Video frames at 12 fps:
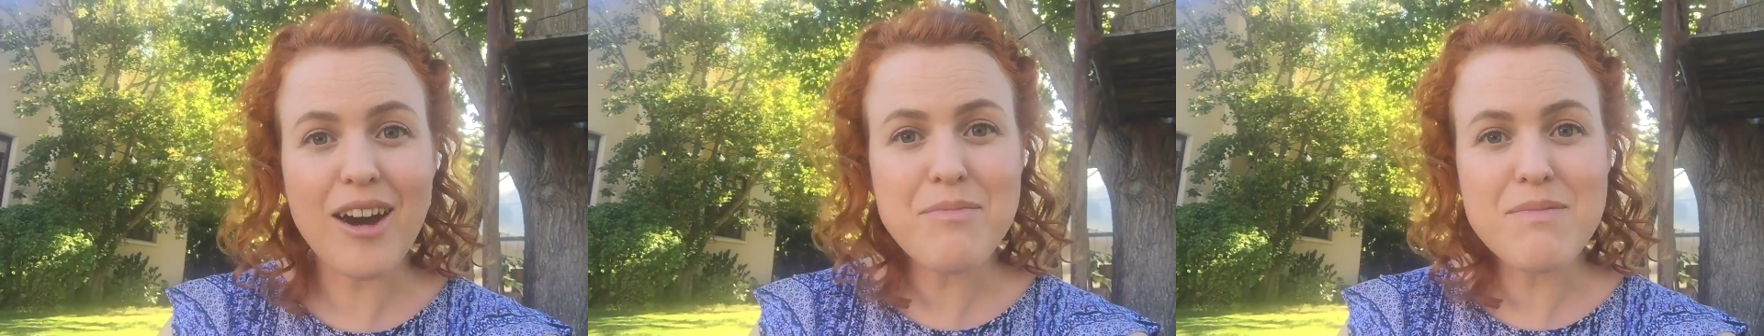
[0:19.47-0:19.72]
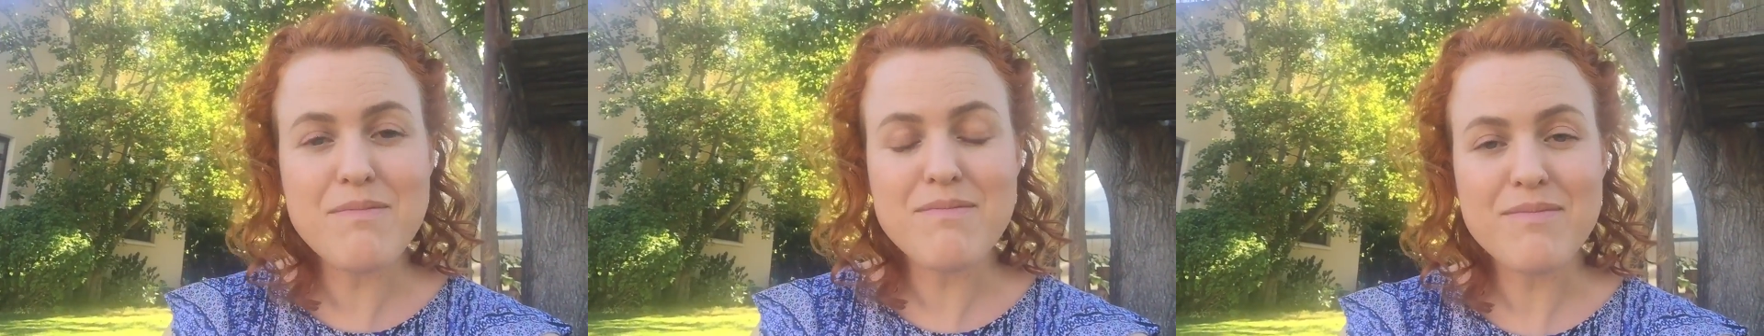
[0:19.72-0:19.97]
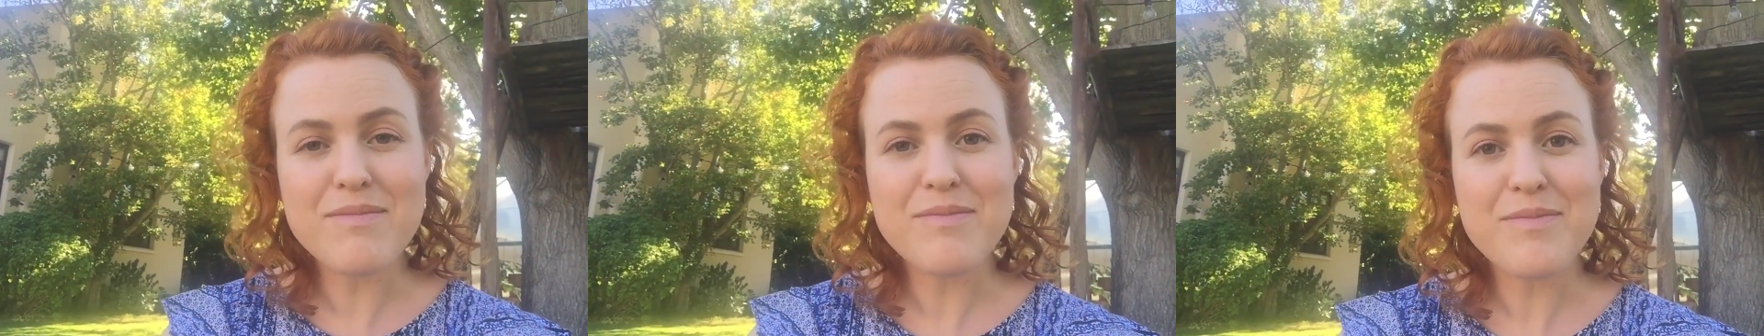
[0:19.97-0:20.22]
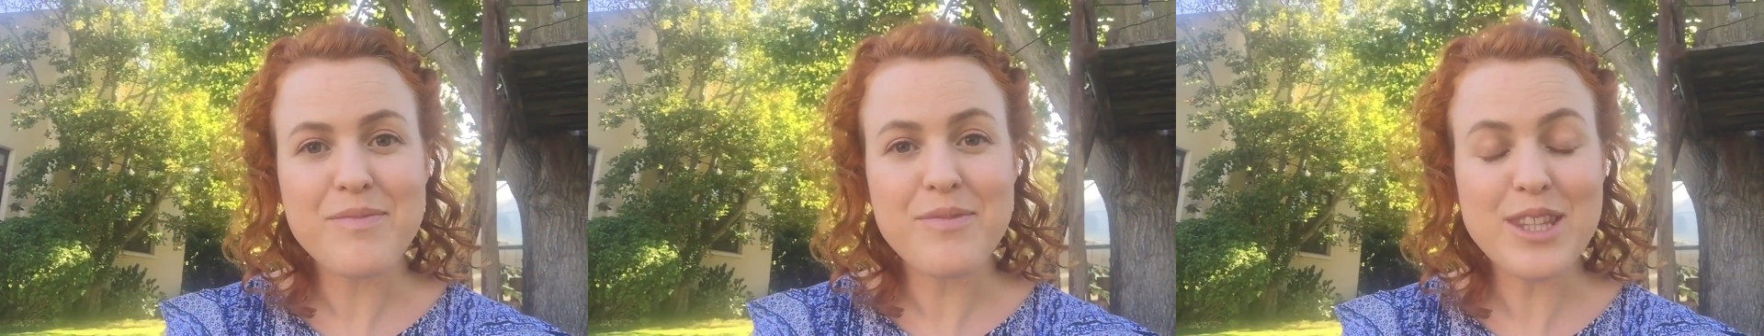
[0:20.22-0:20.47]
harp
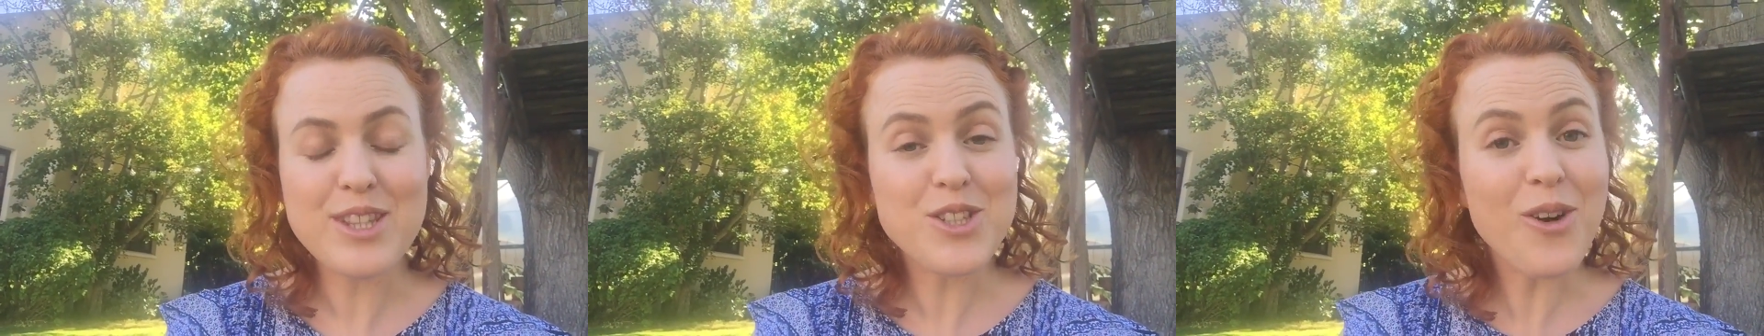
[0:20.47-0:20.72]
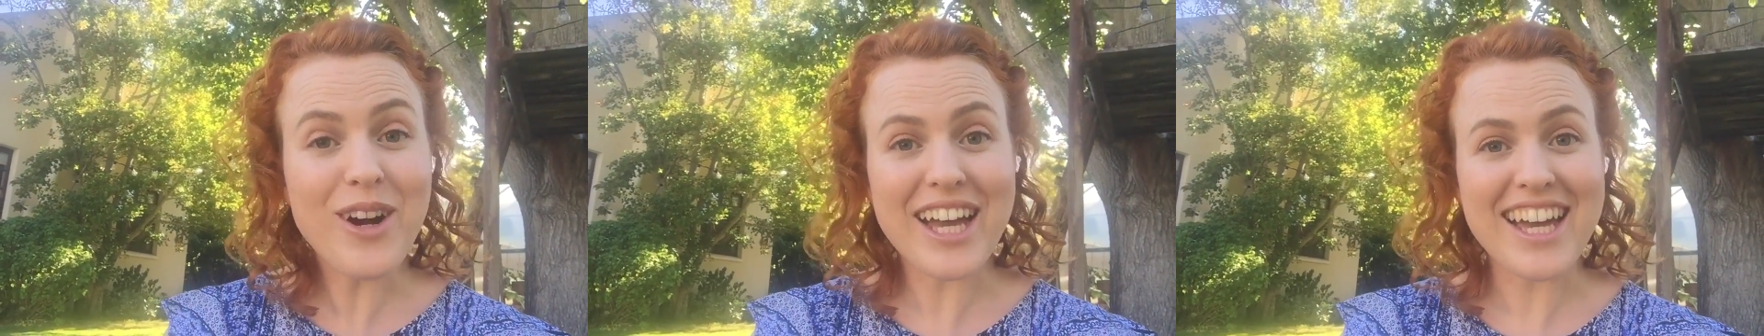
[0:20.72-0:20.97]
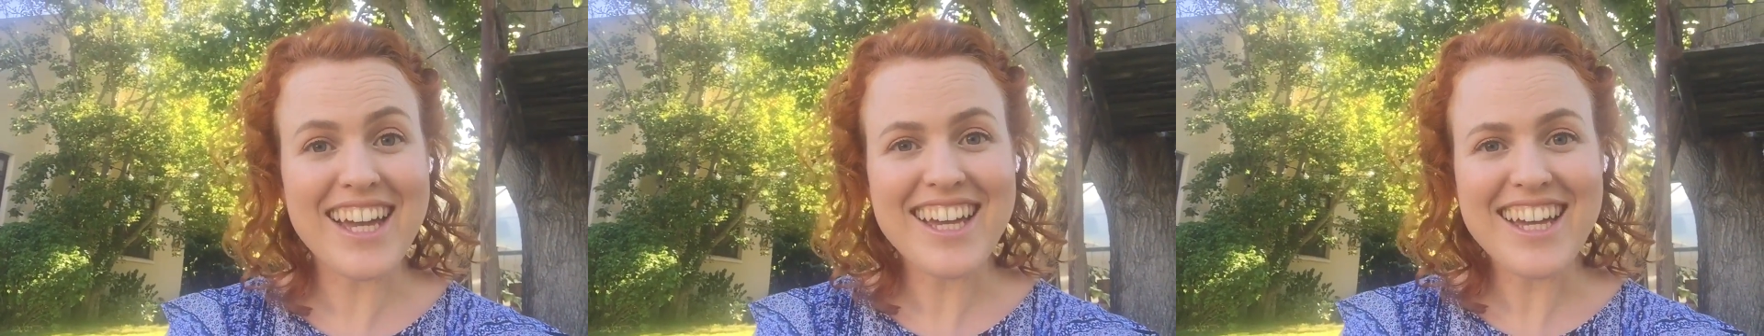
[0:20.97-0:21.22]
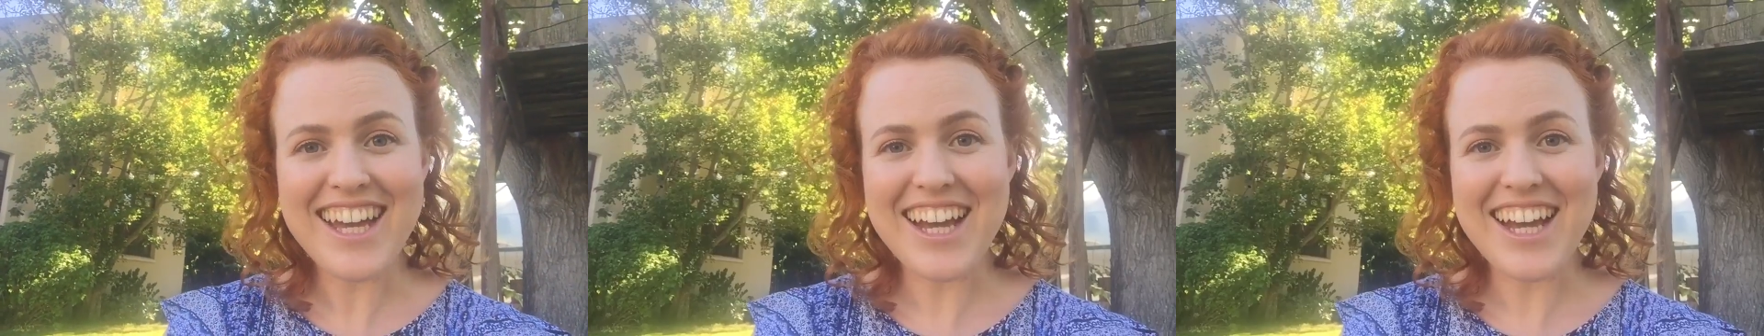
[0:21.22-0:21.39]
with joy.